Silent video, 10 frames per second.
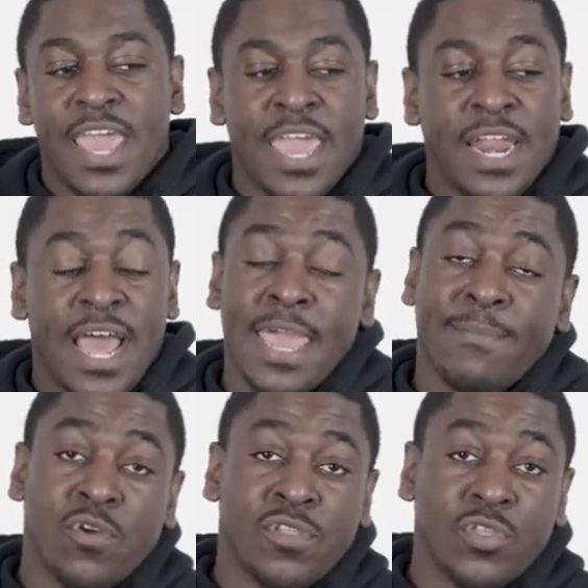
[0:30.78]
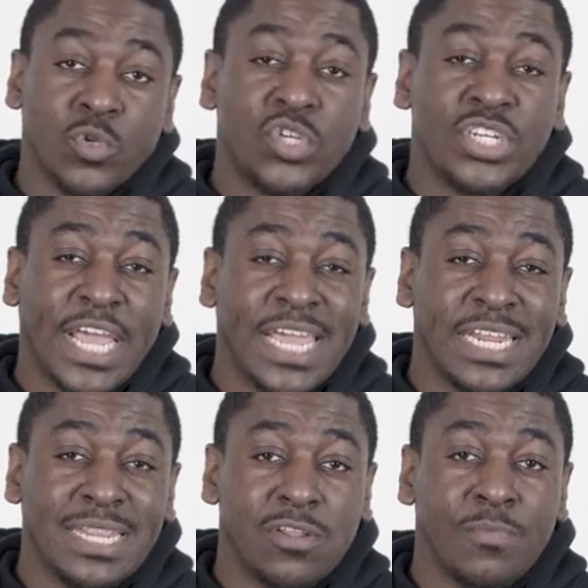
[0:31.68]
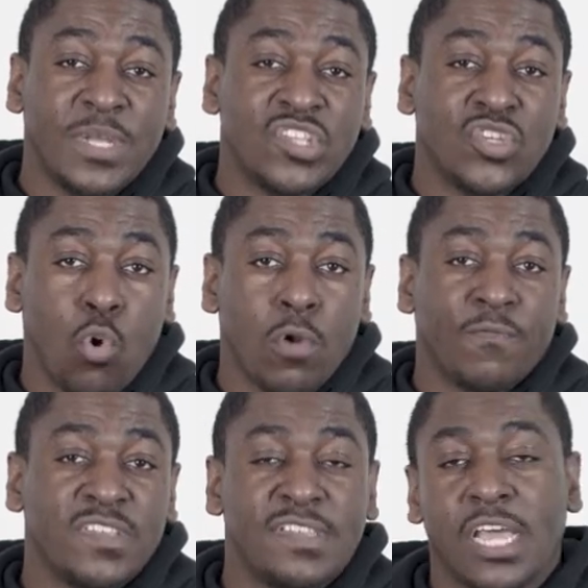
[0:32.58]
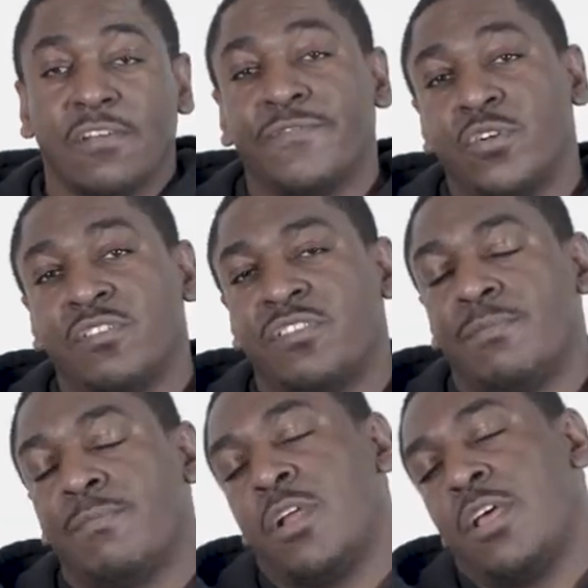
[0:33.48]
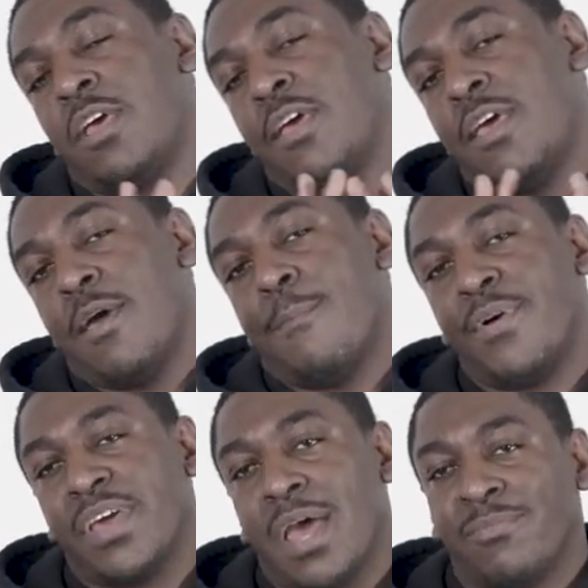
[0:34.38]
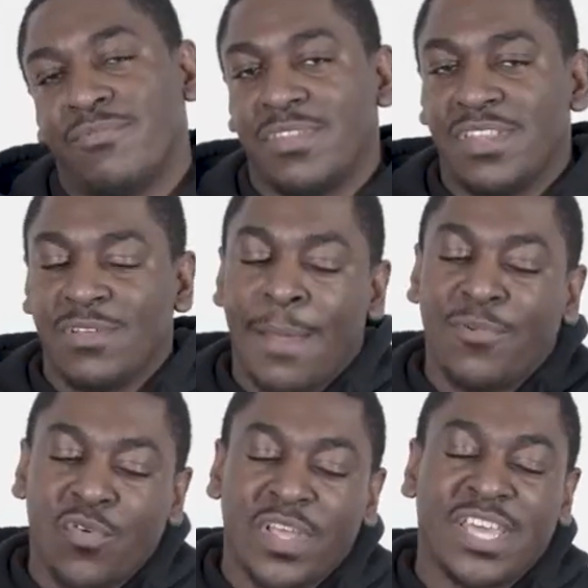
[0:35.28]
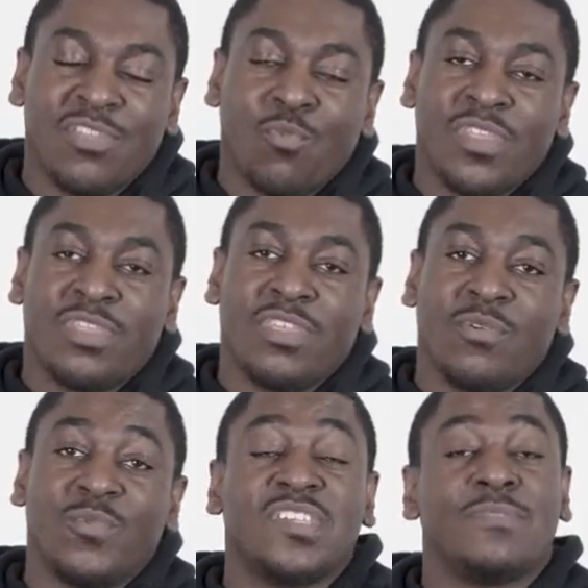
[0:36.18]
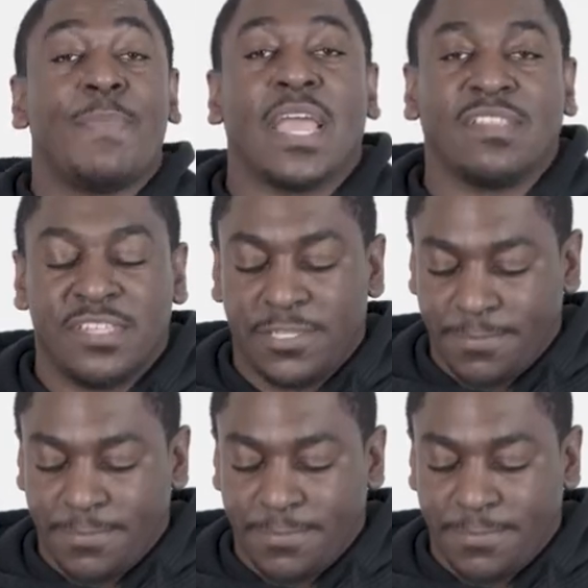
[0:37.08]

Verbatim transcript: And I am going to throw shade a little bit toward photographers, but I'm, I'm doing it with respect.